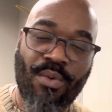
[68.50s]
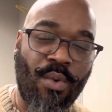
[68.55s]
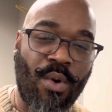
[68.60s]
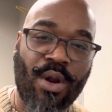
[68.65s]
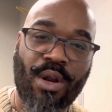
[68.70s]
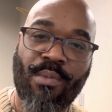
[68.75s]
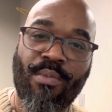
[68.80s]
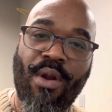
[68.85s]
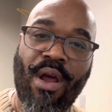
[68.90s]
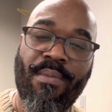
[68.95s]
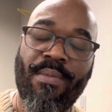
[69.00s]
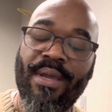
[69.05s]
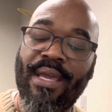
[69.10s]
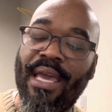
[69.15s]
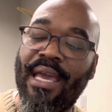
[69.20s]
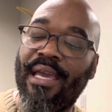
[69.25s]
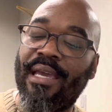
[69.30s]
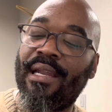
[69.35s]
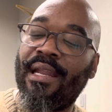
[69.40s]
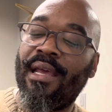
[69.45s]
water
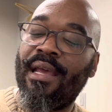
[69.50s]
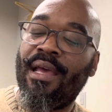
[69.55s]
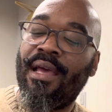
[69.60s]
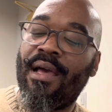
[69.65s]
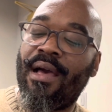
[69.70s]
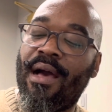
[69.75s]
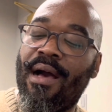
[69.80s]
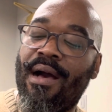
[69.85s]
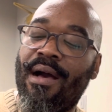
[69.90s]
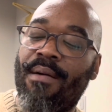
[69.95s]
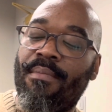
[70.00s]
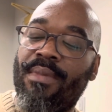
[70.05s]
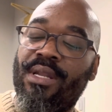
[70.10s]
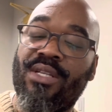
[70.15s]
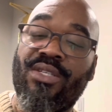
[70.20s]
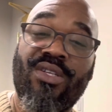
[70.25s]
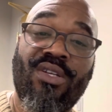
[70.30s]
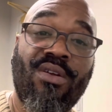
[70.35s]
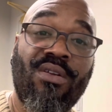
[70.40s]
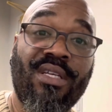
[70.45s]
propagate. And it
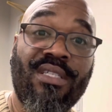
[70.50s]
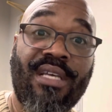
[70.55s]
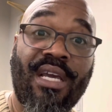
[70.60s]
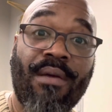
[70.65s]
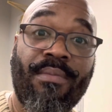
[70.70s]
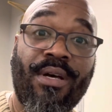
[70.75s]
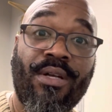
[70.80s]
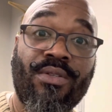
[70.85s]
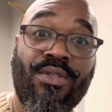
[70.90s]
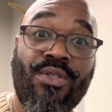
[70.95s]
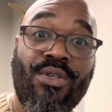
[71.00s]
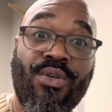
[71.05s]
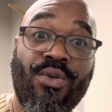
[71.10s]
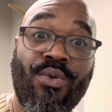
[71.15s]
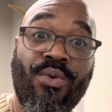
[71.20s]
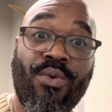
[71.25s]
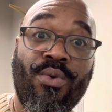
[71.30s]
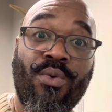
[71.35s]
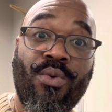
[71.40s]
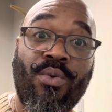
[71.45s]
should only take about
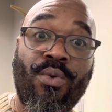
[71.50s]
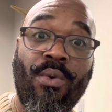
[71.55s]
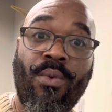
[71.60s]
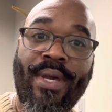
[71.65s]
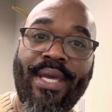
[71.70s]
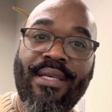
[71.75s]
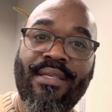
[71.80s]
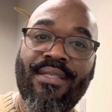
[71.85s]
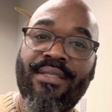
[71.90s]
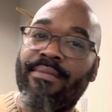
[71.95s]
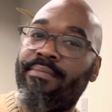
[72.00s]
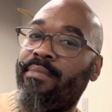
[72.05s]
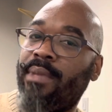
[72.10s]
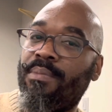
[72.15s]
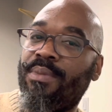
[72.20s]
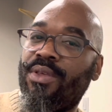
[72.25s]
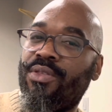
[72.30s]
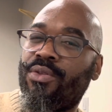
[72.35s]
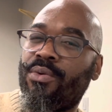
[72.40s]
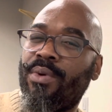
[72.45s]
2 weeks,
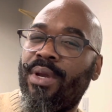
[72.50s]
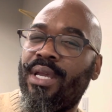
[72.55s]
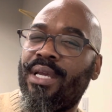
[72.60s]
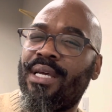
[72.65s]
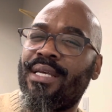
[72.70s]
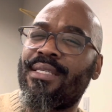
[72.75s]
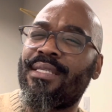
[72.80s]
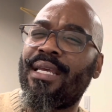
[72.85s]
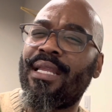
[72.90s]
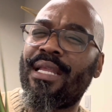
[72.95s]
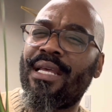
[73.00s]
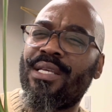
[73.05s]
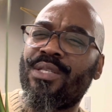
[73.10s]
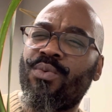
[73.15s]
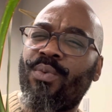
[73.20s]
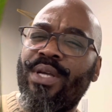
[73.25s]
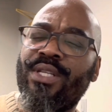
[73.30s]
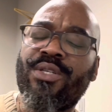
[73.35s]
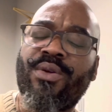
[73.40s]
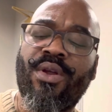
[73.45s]
maybe 3, because it is
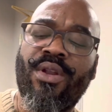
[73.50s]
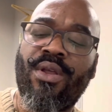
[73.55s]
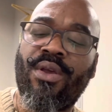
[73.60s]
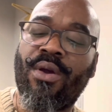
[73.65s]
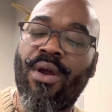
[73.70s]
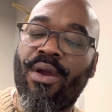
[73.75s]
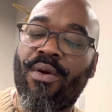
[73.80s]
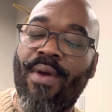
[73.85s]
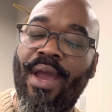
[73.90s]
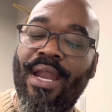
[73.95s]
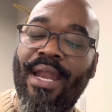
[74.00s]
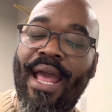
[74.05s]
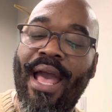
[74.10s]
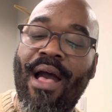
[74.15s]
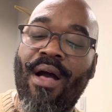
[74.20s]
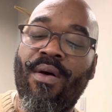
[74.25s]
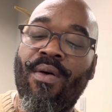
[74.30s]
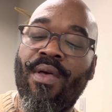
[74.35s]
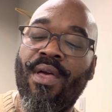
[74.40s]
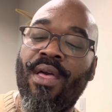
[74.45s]
winter in New York right
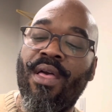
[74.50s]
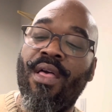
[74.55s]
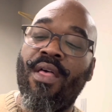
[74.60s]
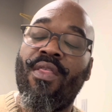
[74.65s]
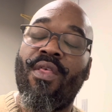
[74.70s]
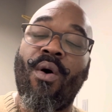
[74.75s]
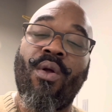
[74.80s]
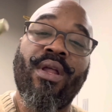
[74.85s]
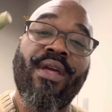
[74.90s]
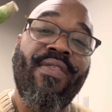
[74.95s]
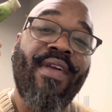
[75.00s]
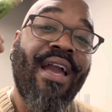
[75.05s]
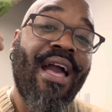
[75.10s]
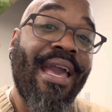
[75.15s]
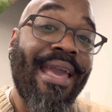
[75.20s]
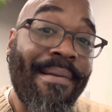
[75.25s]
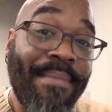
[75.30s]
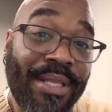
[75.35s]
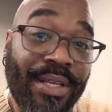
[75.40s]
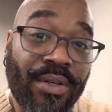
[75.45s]
now. The only thing I
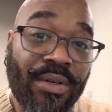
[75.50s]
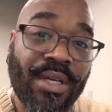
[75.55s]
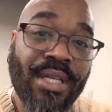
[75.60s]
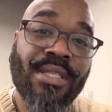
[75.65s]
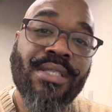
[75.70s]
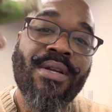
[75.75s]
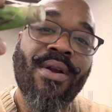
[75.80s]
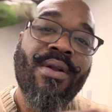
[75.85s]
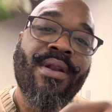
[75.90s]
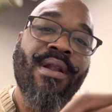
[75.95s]
am a little concerned